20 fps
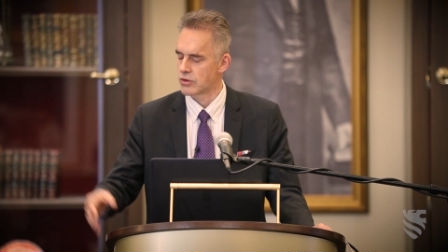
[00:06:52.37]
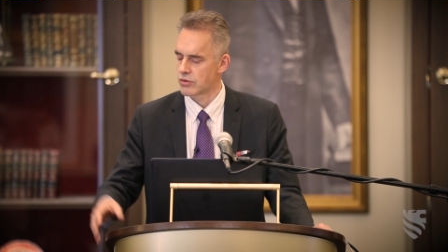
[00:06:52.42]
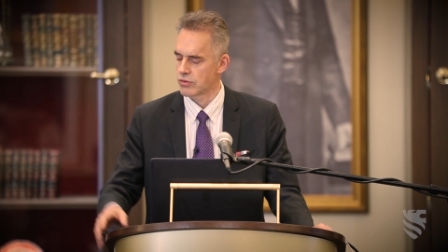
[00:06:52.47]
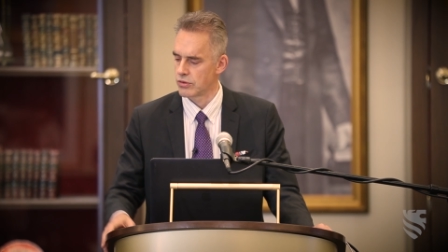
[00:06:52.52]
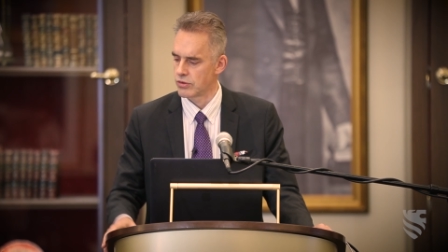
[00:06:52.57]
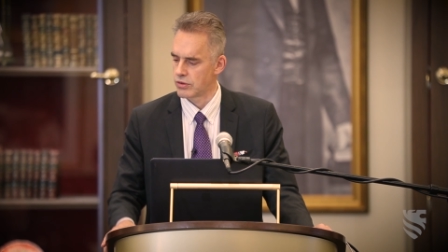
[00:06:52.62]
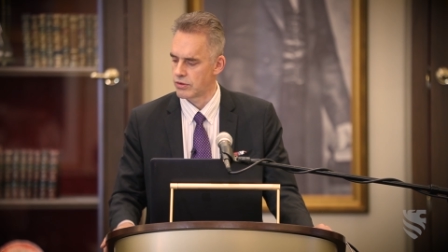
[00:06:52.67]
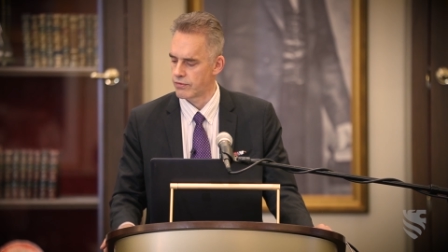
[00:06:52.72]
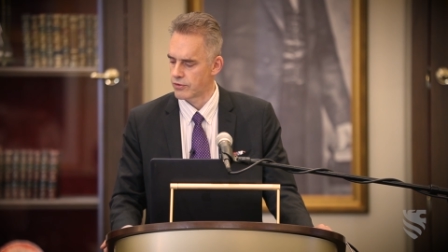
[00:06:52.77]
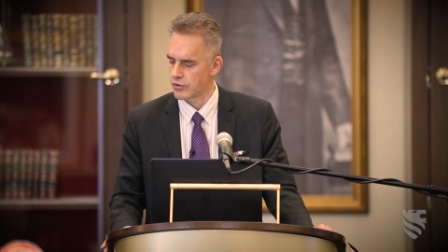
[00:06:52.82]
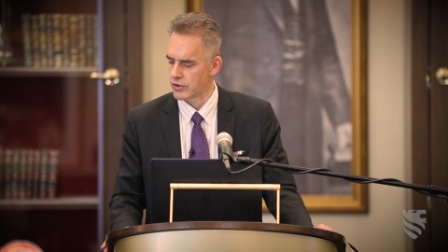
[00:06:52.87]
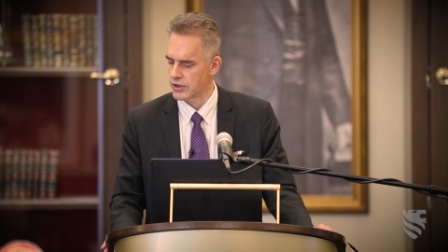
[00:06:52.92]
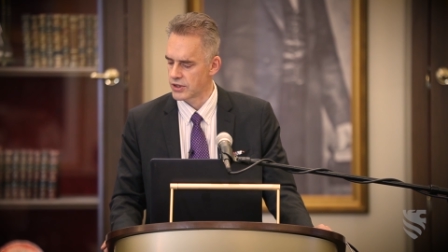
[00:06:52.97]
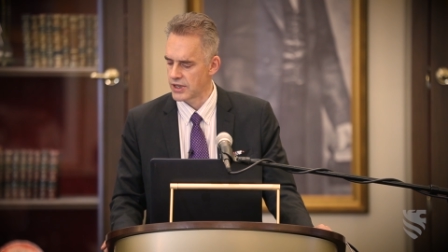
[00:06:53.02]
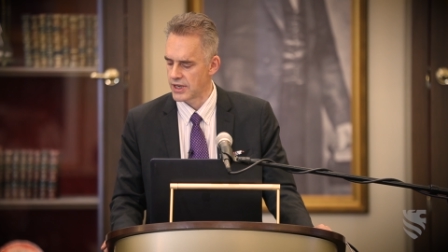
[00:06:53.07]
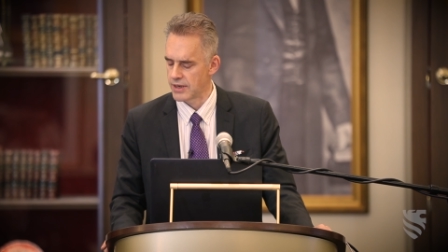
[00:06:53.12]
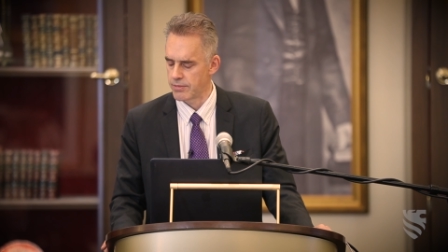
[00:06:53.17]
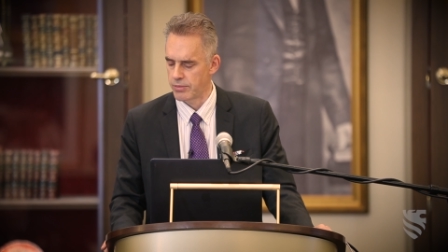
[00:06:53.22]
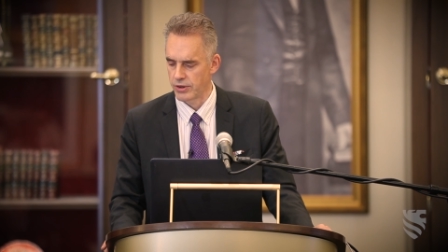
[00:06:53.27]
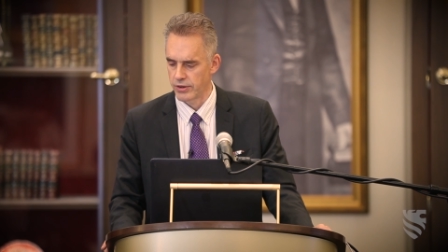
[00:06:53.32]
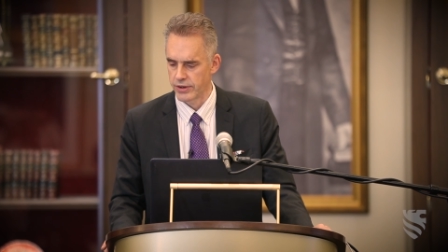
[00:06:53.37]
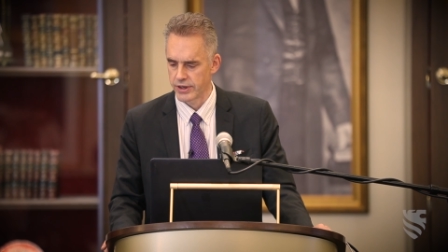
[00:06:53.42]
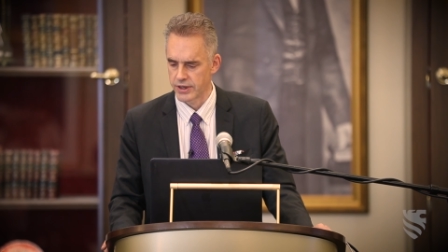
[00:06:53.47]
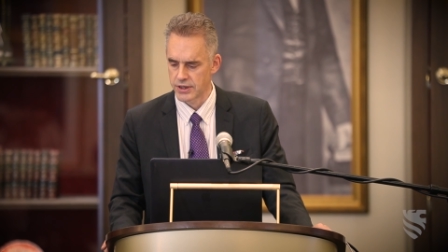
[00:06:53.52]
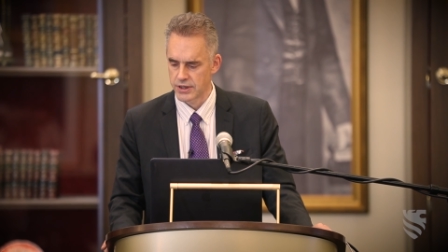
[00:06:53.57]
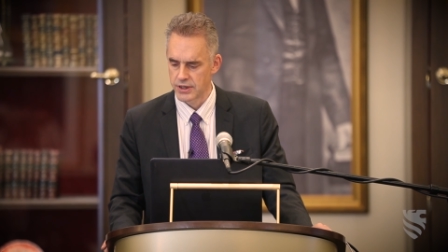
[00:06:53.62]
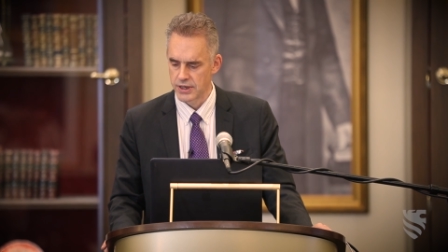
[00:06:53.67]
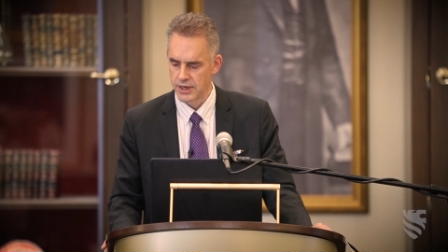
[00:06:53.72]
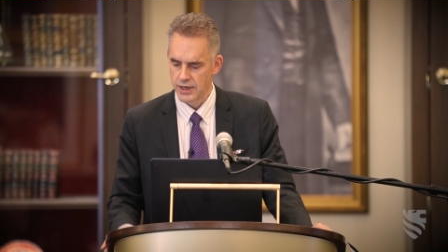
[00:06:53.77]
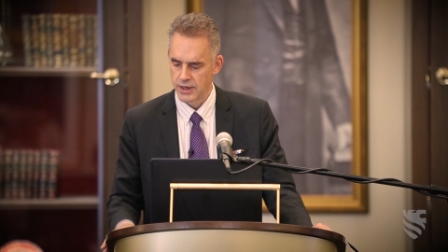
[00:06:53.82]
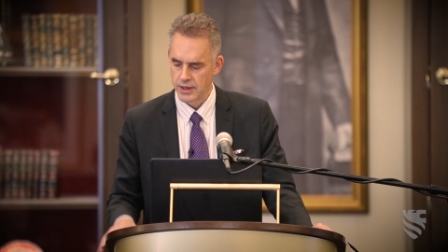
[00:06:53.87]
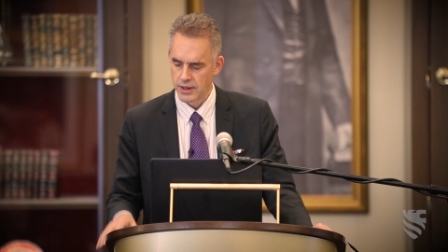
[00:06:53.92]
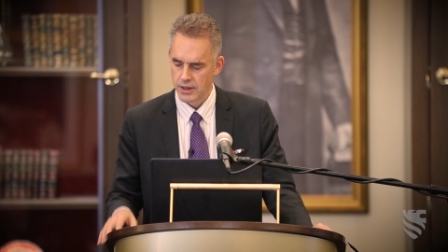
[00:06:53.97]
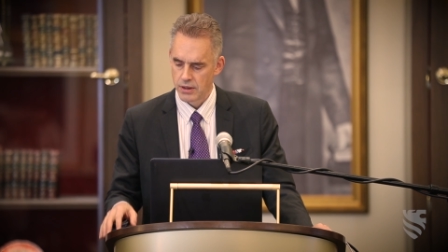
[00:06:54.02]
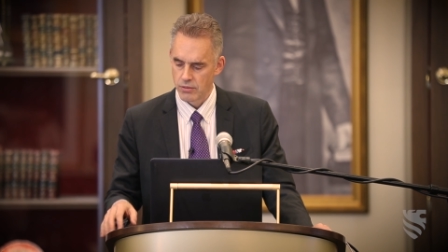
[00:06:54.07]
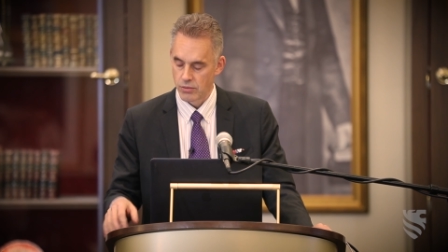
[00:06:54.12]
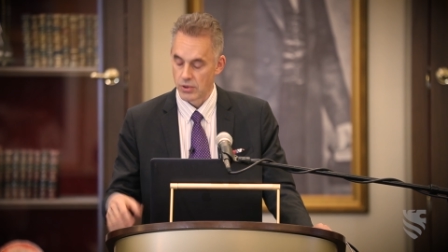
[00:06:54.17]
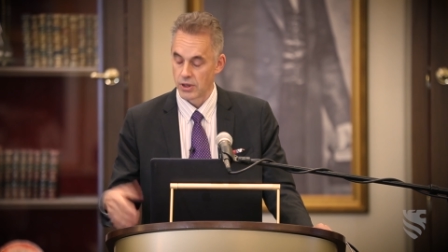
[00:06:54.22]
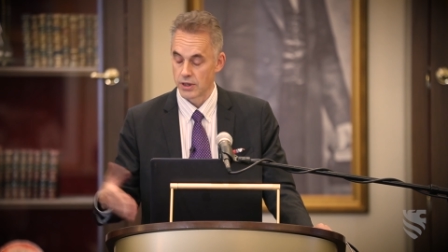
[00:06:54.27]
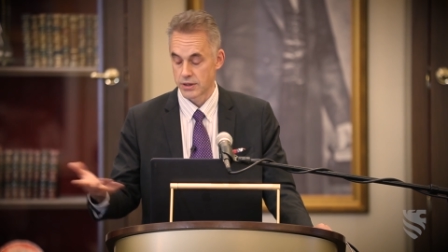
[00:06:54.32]
the truth, for example,
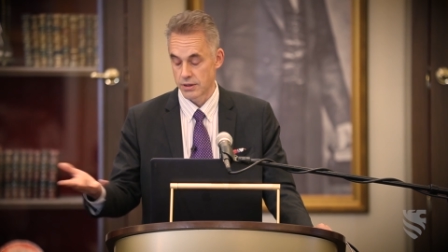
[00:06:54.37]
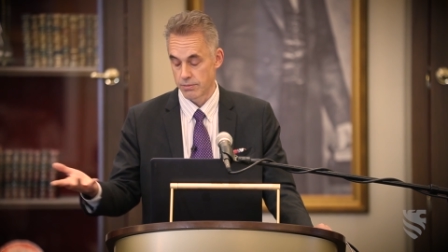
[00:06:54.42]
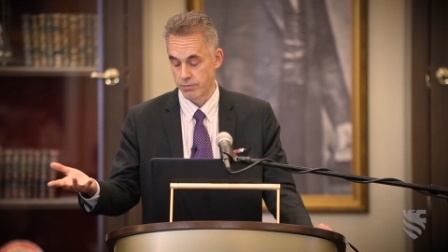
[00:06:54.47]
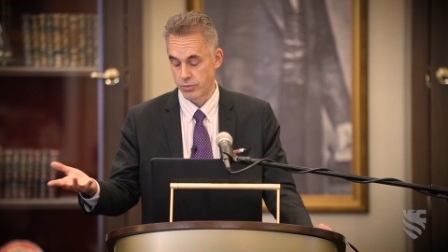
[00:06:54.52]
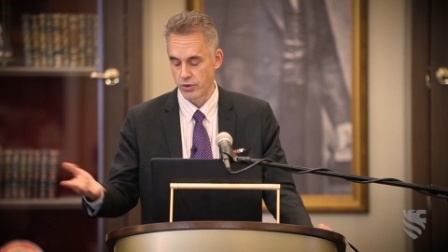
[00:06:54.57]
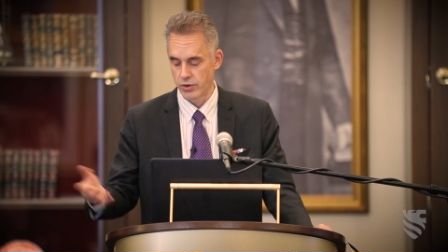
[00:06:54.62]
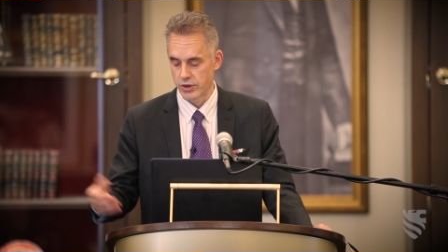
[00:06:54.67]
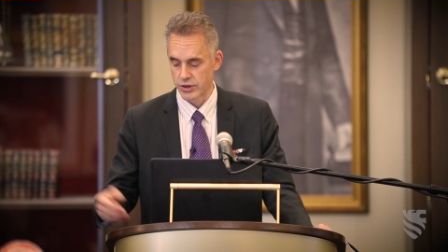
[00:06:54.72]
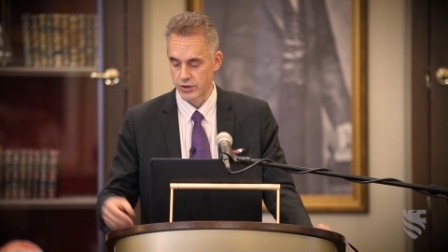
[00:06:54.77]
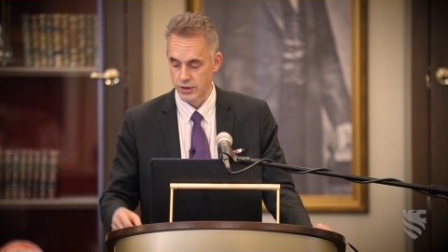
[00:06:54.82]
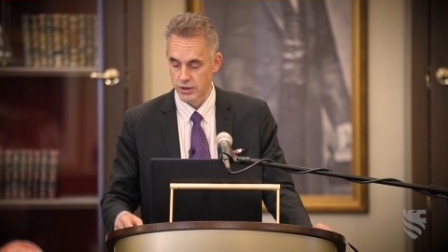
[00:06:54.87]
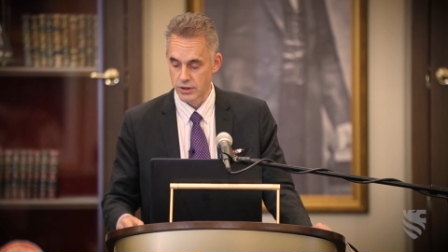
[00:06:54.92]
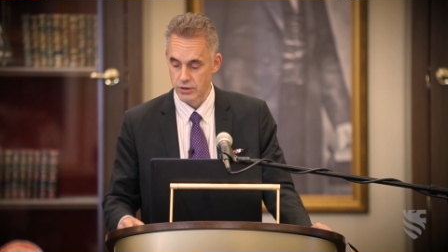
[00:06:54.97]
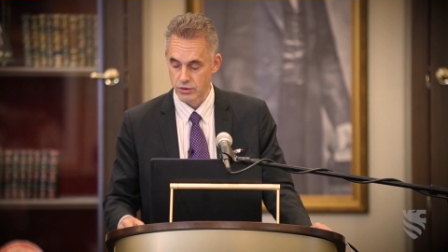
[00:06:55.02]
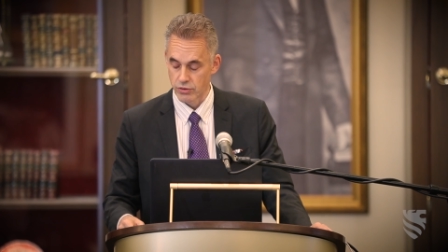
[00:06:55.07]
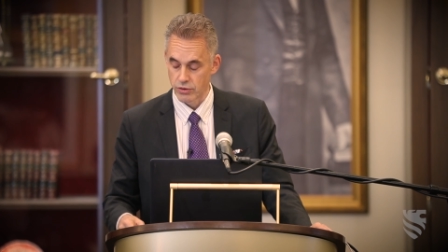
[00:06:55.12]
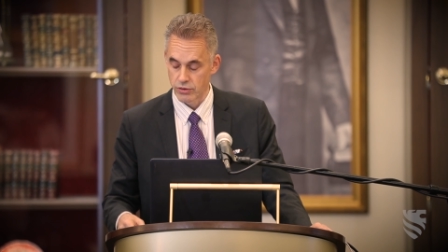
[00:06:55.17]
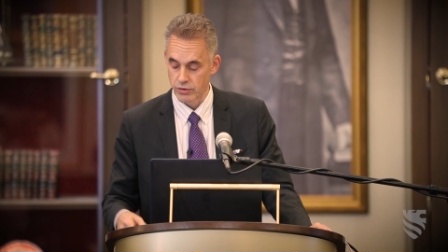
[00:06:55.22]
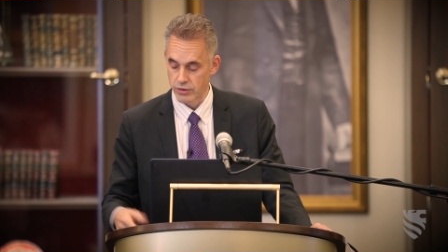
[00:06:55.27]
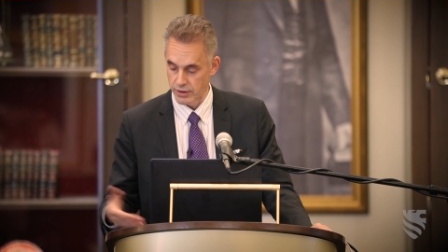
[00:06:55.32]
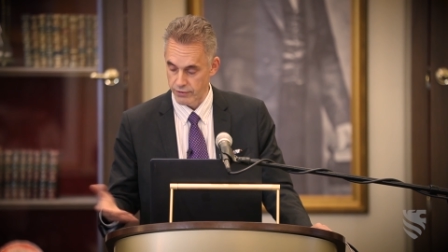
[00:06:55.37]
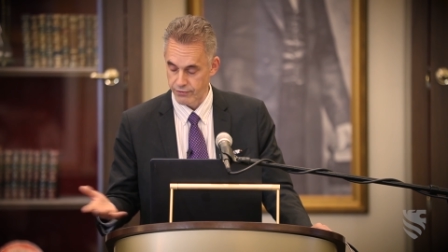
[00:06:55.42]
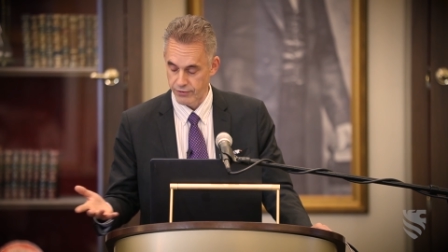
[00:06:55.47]
it's a Buddhist truth,